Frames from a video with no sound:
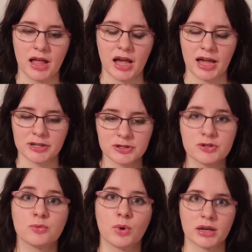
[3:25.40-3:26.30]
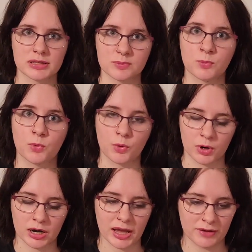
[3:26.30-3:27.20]
I do want some
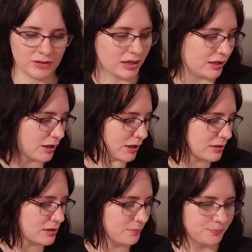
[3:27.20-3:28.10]
more heavy hitters.